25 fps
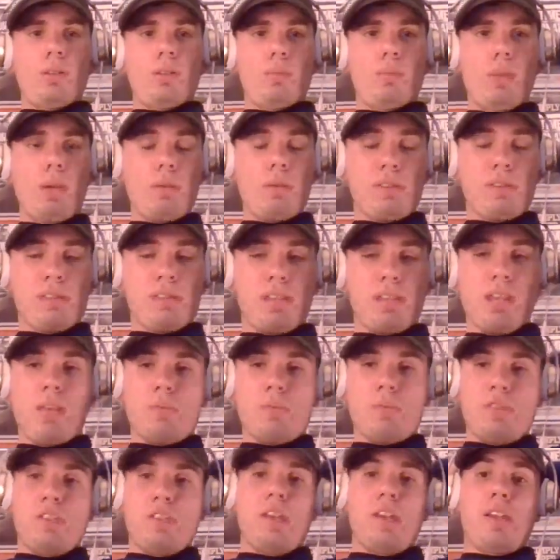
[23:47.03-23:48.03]
Maybe
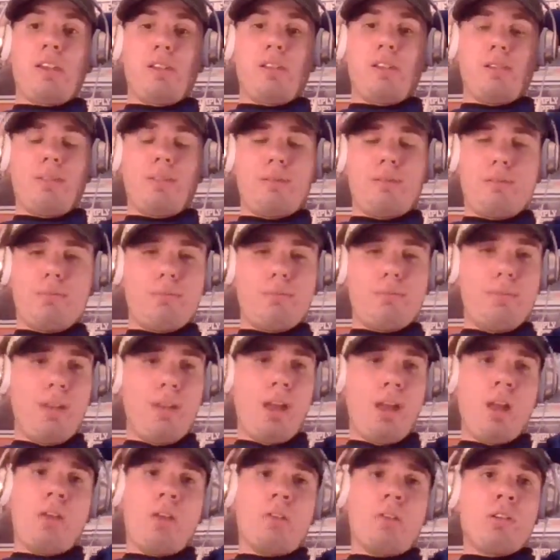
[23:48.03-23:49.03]
Skip said it.
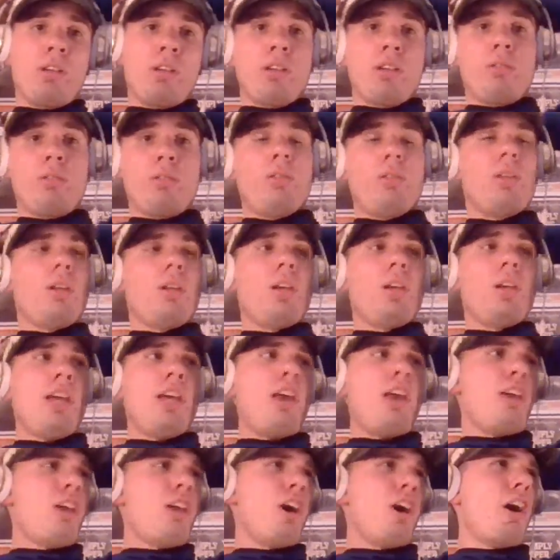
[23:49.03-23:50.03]
I don't know.
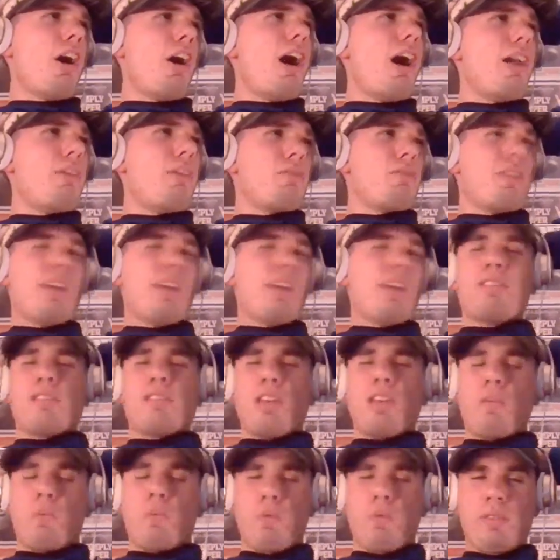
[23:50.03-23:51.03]
I don't think
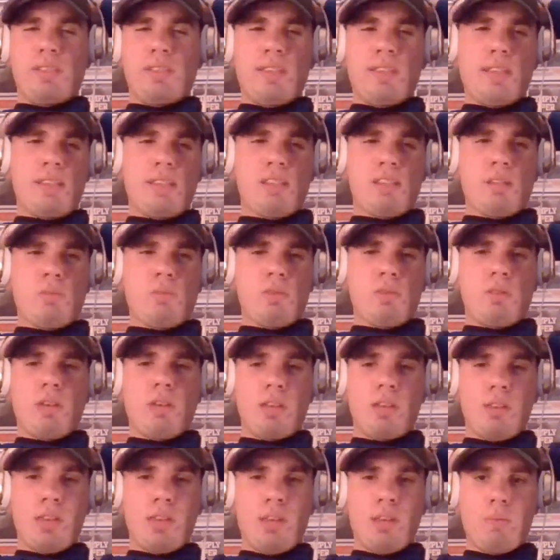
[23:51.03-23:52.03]
Skip would say something
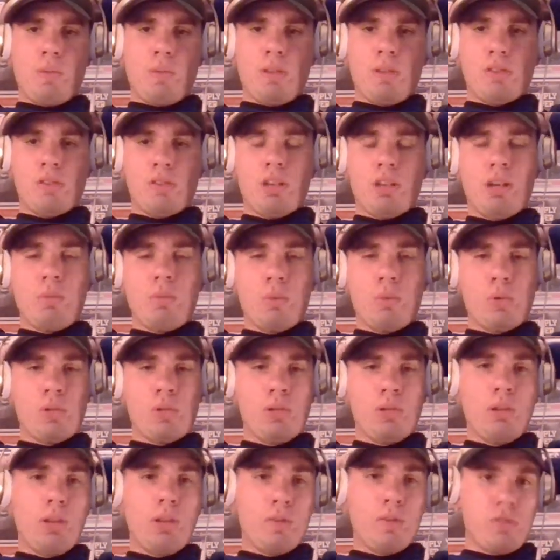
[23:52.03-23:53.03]
like that because of how much
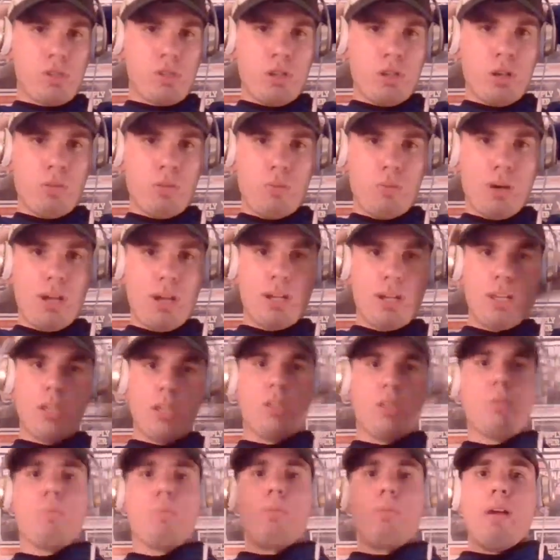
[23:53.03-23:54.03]
he loves Tom Brady
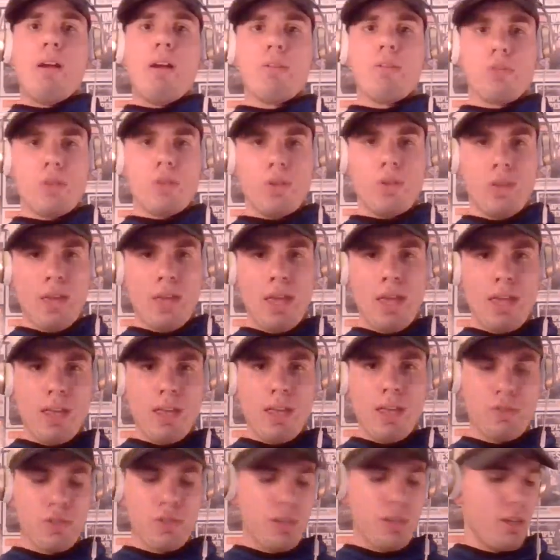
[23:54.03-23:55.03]
and the Browns are in the
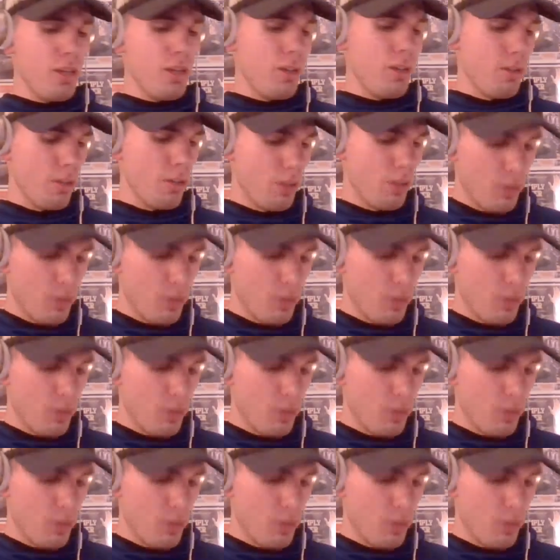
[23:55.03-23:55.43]
AFC.